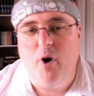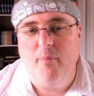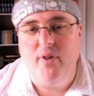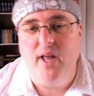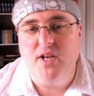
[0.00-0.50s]

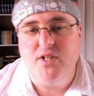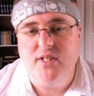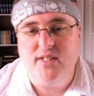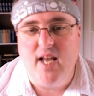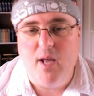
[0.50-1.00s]
population
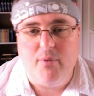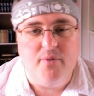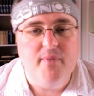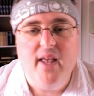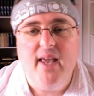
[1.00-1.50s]
is
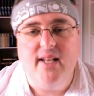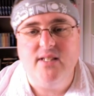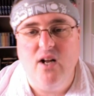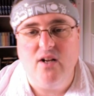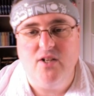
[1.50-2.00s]
stable. It
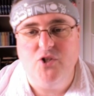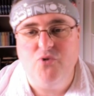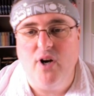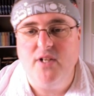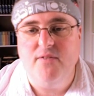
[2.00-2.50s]
is not
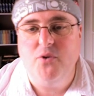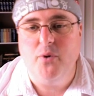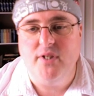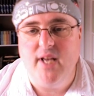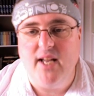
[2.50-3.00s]
constructive to
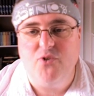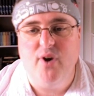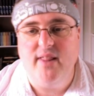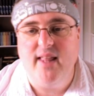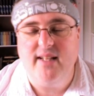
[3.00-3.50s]

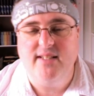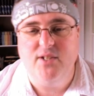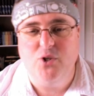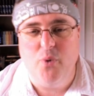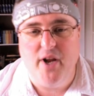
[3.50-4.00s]
exaggerate that
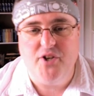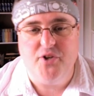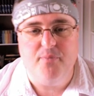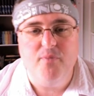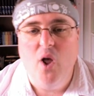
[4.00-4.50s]

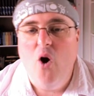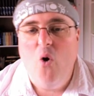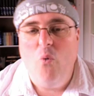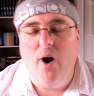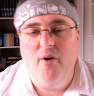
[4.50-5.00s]
situation.
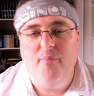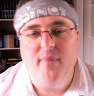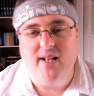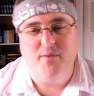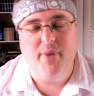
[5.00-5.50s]
Well,
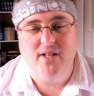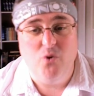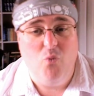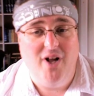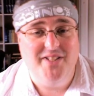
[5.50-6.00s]
that depends
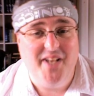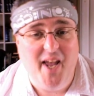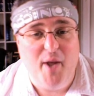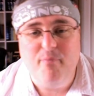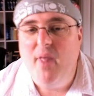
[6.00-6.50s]
on one's
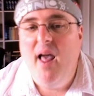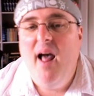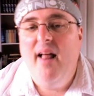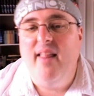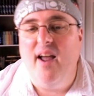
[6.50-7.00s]
aim.
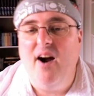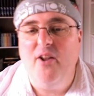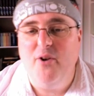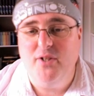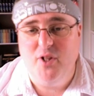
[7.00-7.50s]
They are
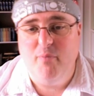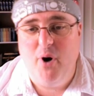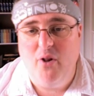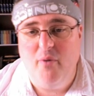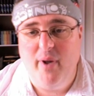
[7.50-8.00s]
using the
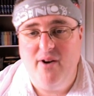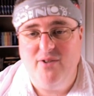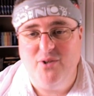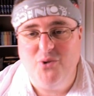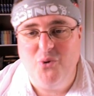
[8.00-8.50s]
polar bear
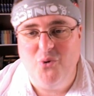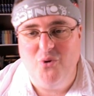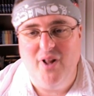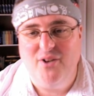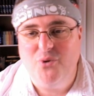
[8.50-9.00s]
as a
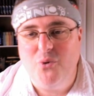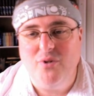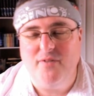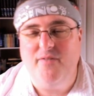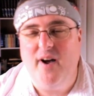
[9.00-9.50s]
tool
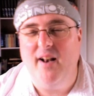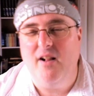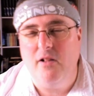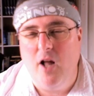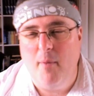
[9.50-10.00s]
to fight
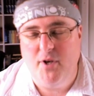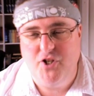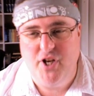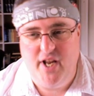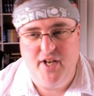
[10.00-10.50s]
climate
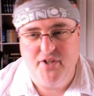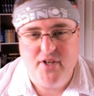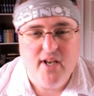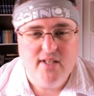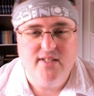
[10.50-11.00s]

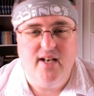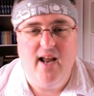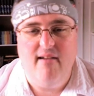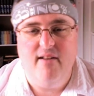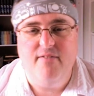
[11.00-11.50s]
change, said
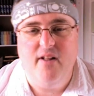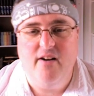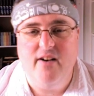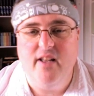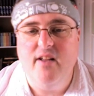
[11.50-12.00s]
Harry
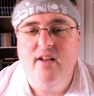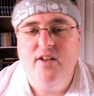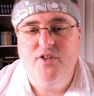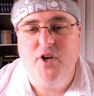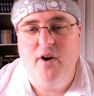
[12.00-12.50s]
Flaherty,
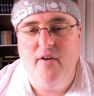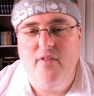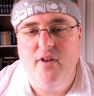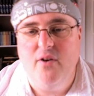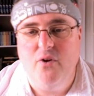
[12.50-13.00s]
chair of
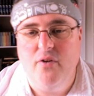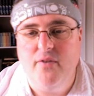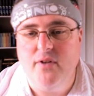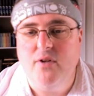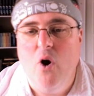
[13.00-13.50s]
the
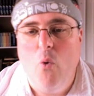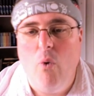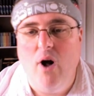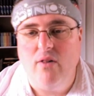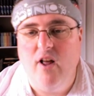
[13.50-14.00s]
Nunavut
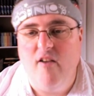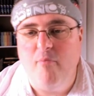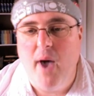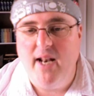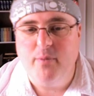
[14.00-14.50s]
Wildlife
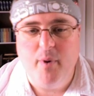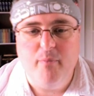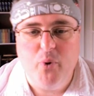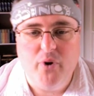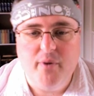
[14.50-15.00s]

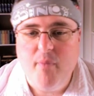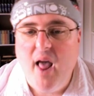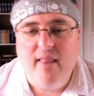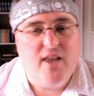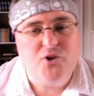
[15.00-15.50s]
Management Board.
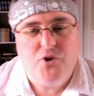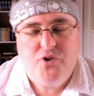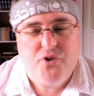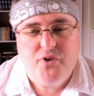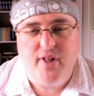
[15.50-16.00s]
They
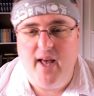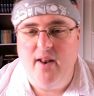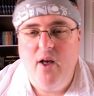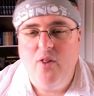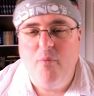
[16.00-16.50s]
shouldn't do
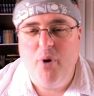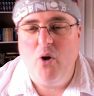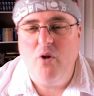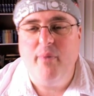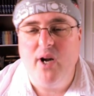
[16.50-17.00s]
that. The
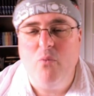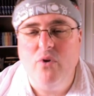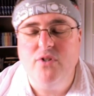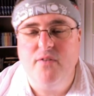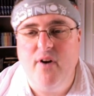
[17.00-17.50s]
polar bear
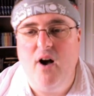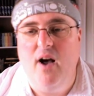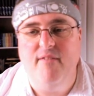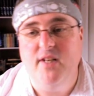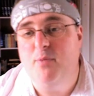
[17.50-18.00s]
will
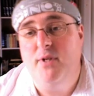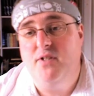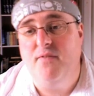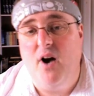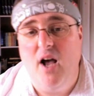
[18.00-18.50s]
survive. It has been
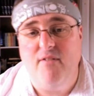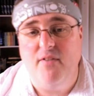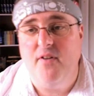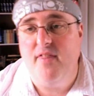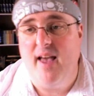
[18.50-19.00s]
surviving
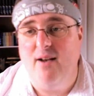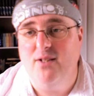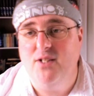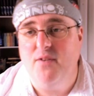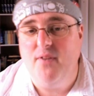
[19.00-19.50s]
for
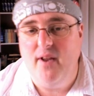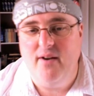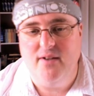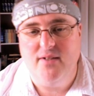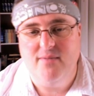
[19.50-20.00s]
thousands of
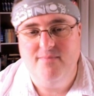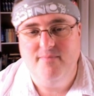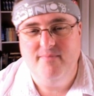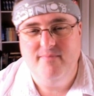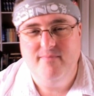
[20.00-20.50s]
years.
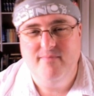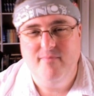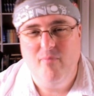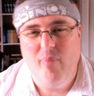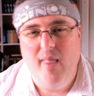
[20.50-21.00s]

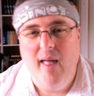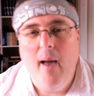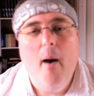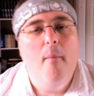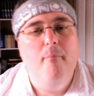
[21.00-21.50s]

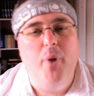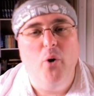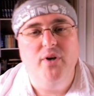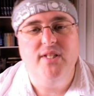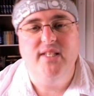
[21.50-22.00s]

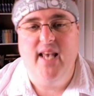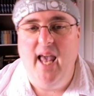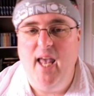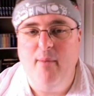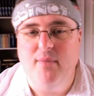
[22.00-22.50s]
Bonus
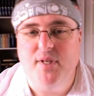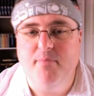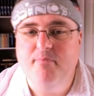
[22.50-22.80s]
gamed.